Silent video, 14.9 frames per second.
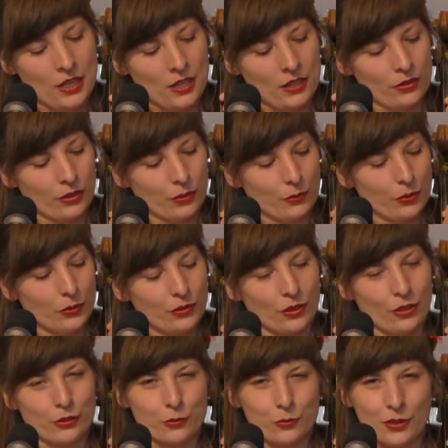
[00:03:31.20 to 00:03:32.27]
You can put a
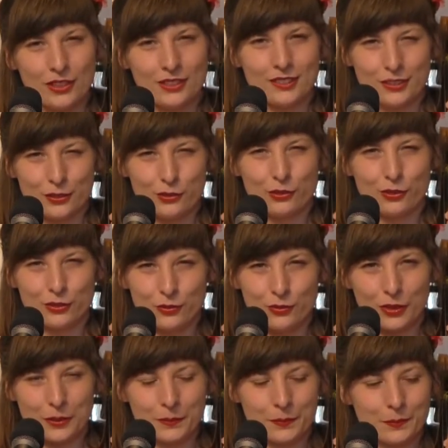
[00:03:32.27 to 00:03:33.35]
lot of weight into each
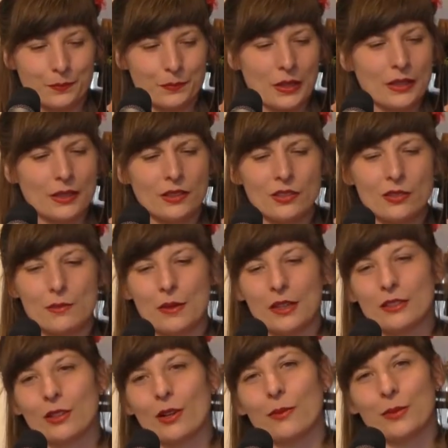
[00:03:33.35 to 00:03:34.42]
string. And it doesn't
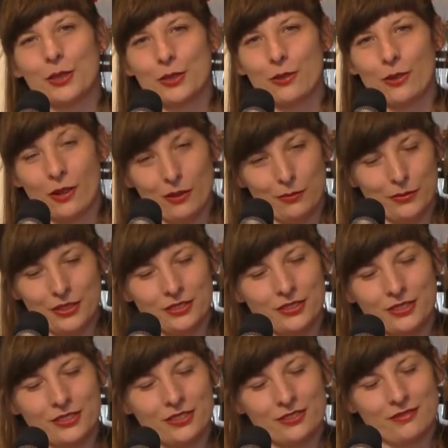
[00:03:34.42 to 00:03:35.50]
matter how big your arm
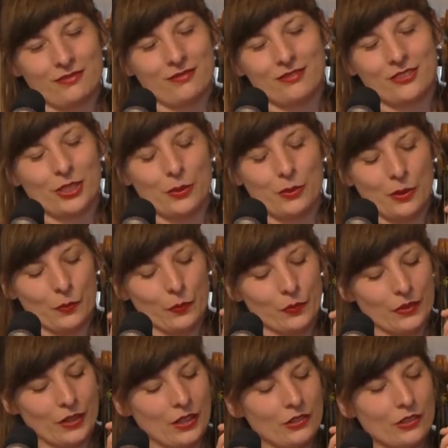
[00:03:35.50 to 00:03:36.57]
is. Come on.
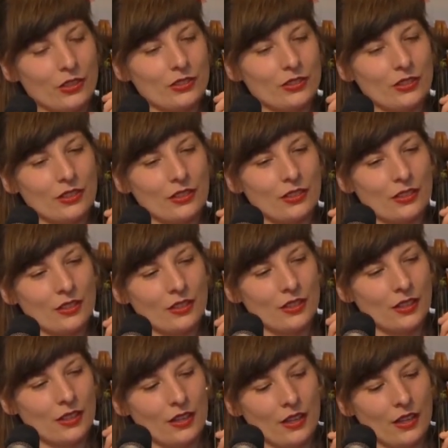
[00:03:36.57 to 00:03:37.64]
It just
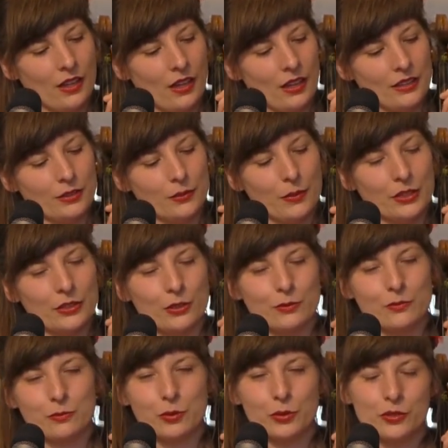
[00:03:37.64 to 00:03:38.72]
is a matter
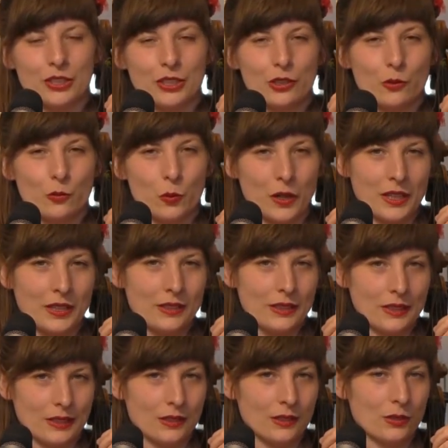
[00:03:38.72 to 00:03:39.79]
of putting your weight
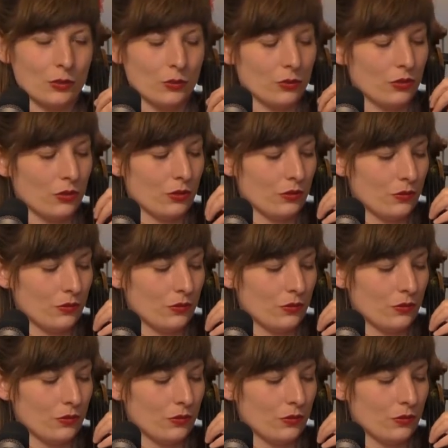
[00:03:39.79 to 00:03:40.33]
into